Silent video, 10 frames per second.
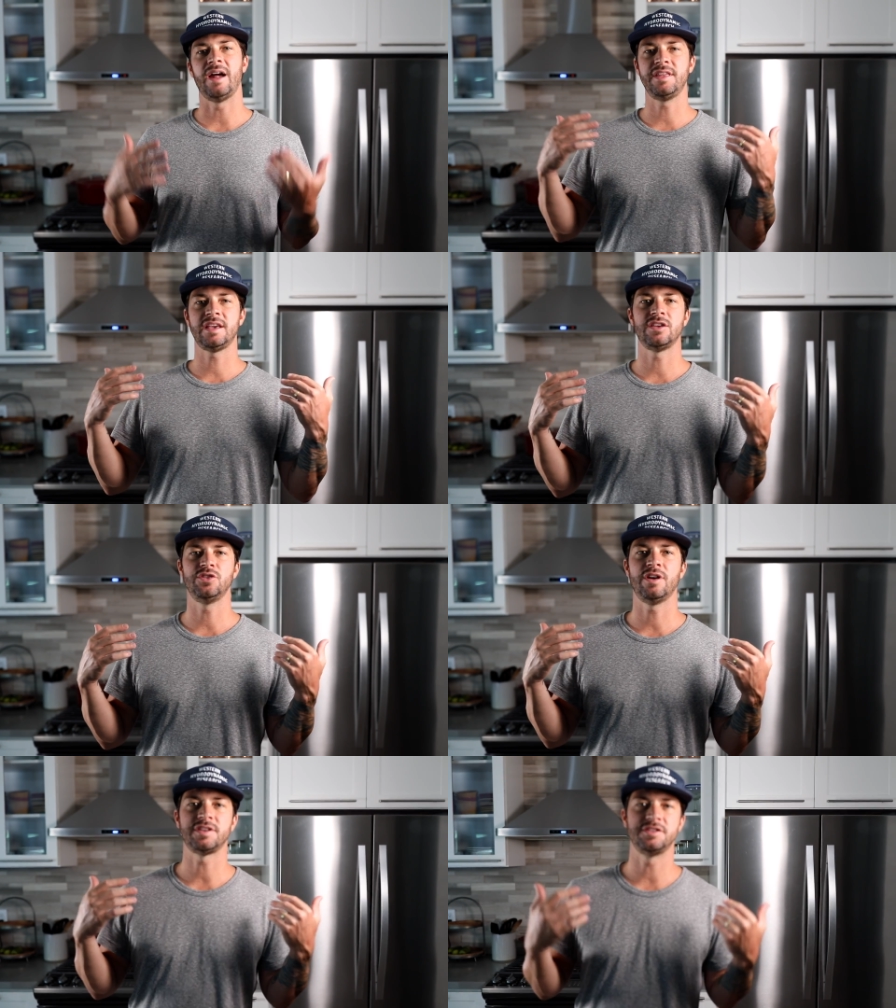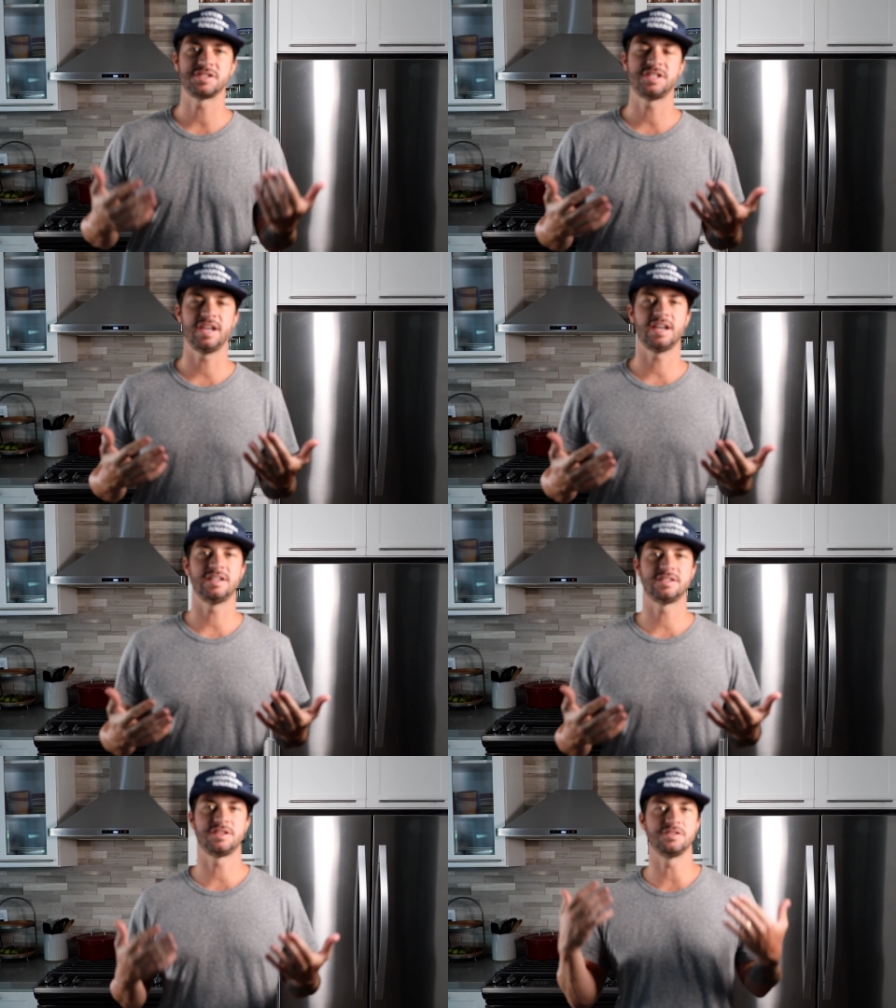I think you have to
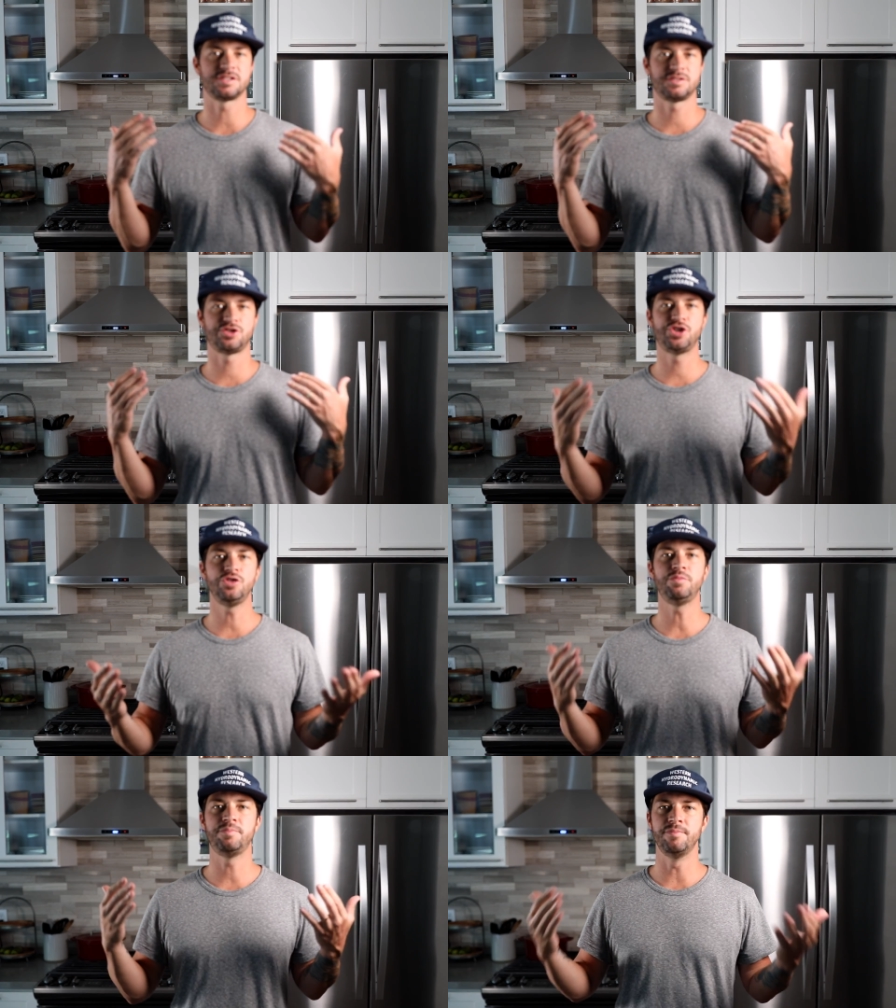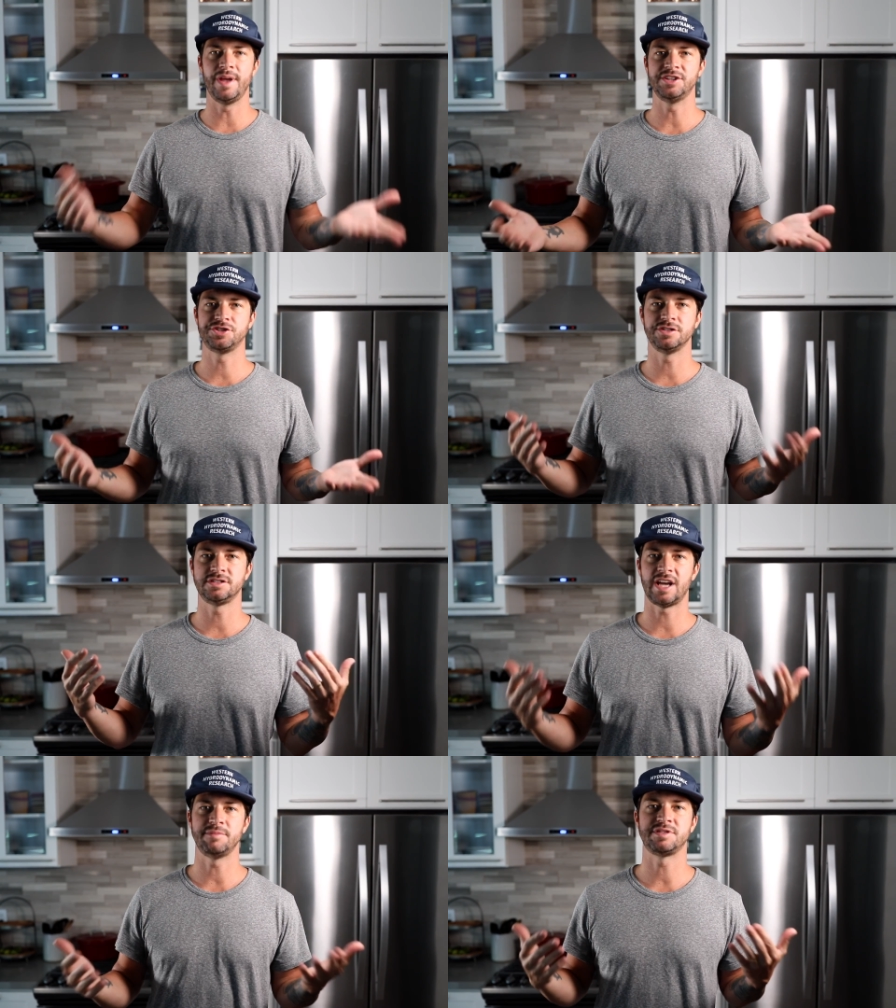understand there's two major
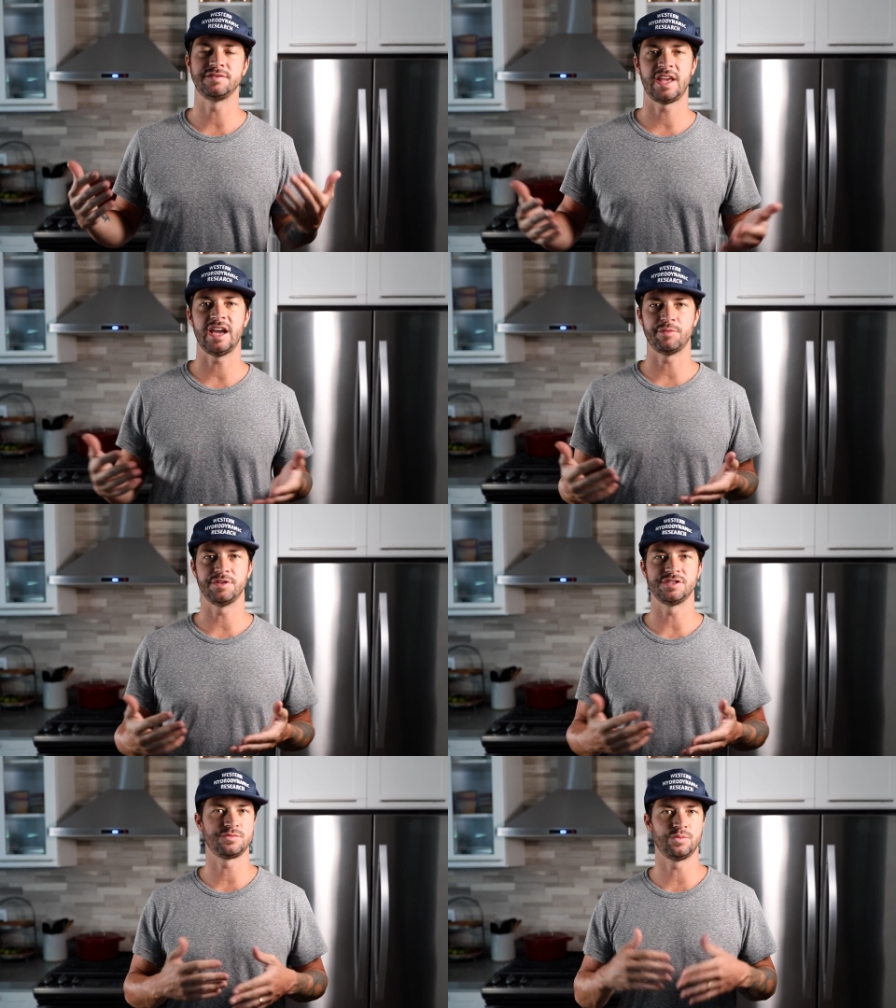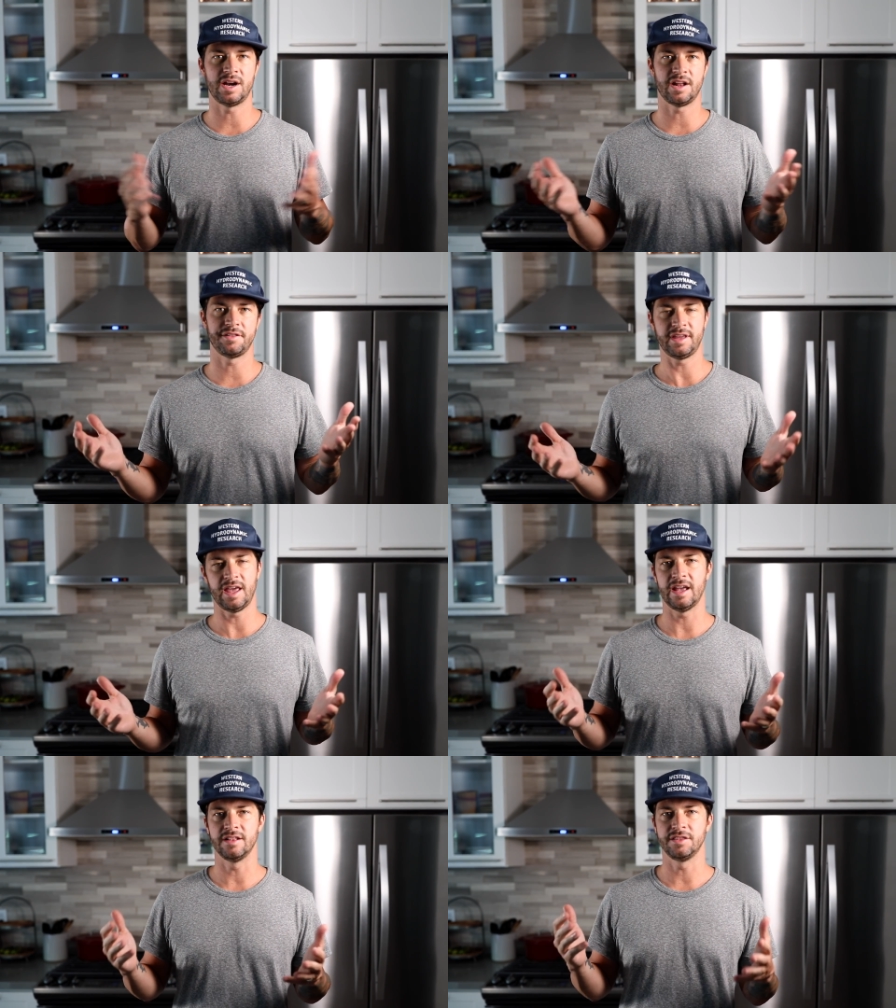types of cameras right out of the
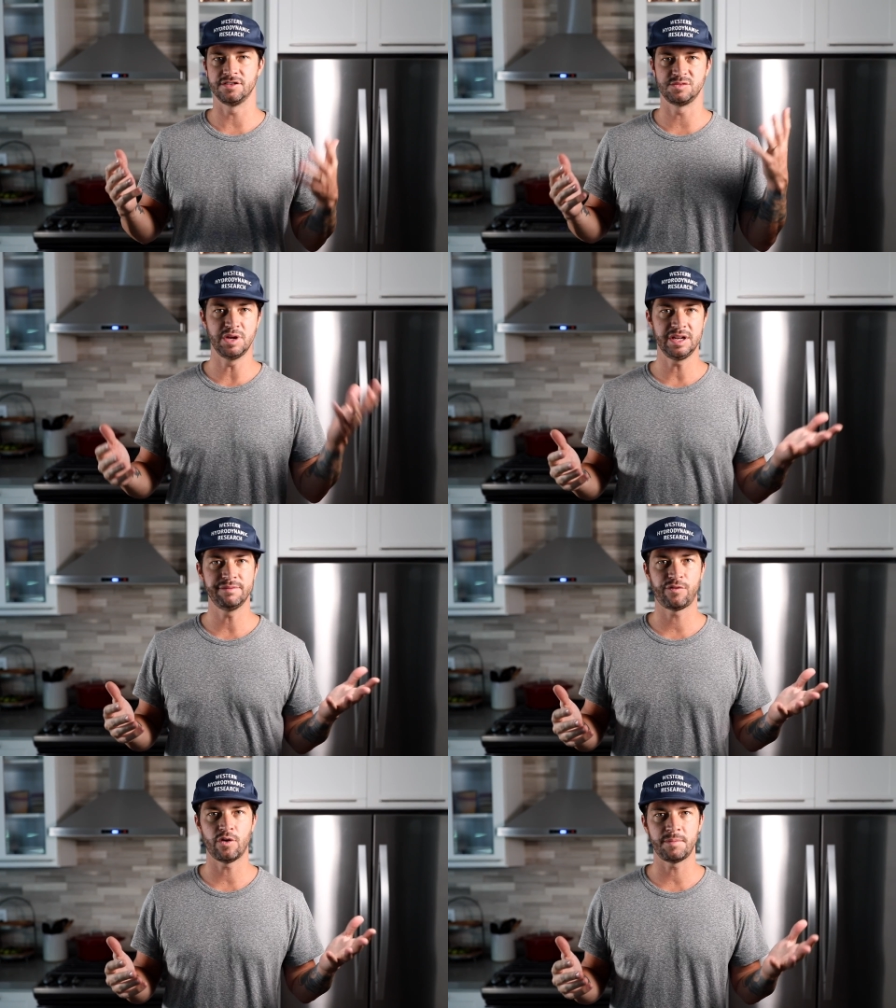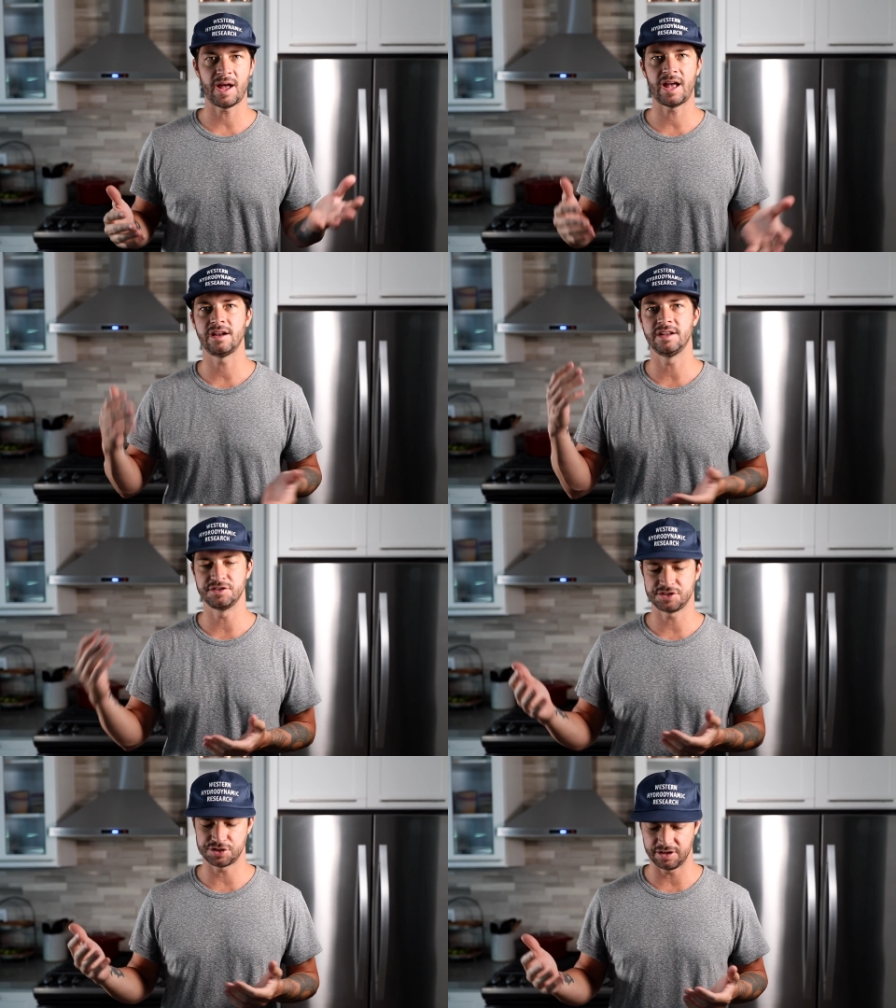gate. There's medium format and
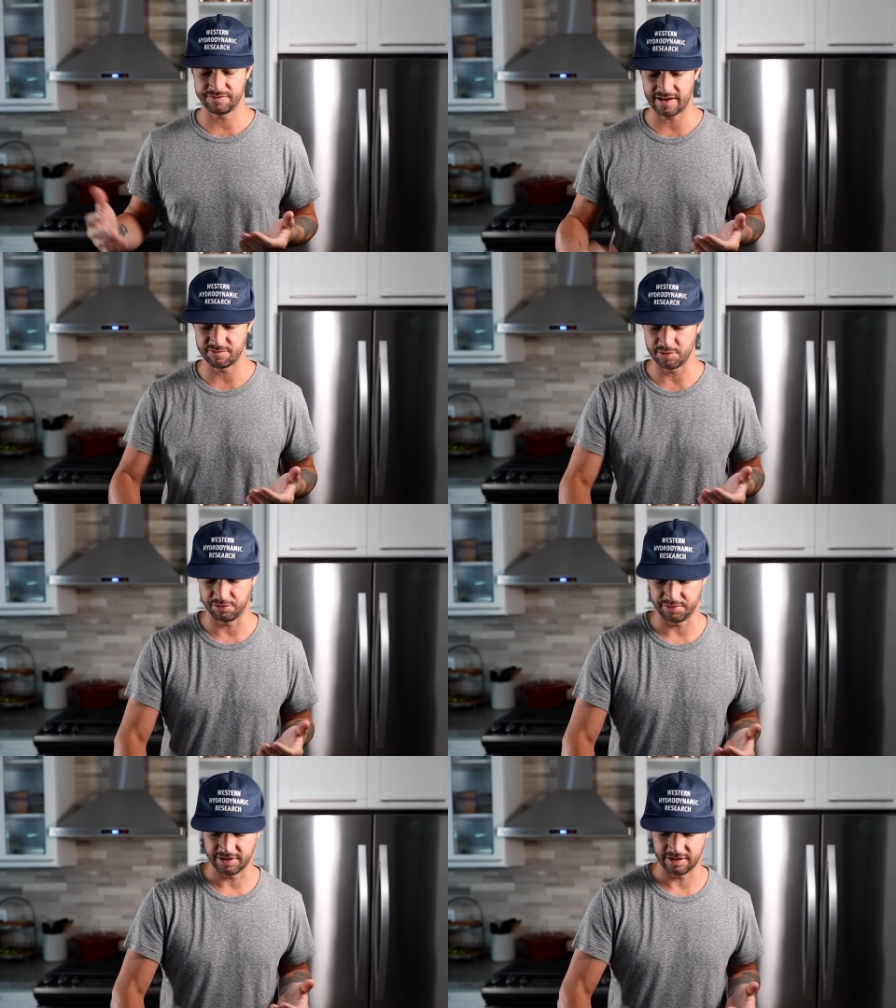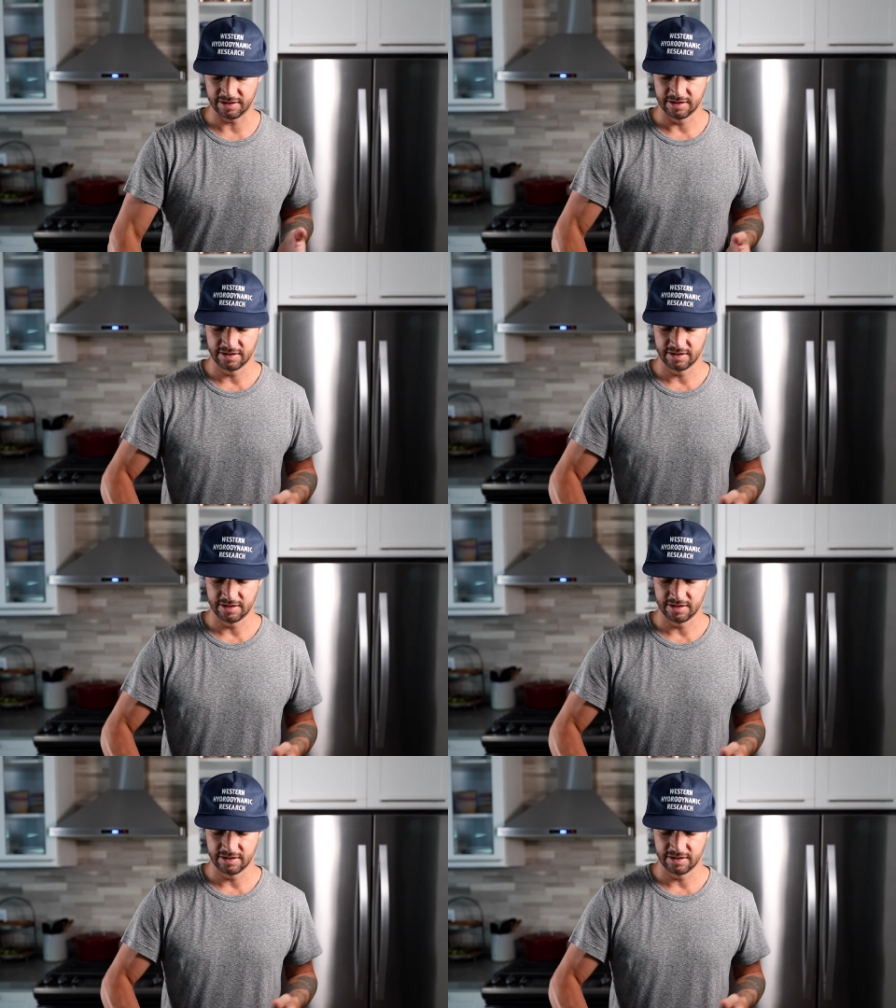there's 35mm.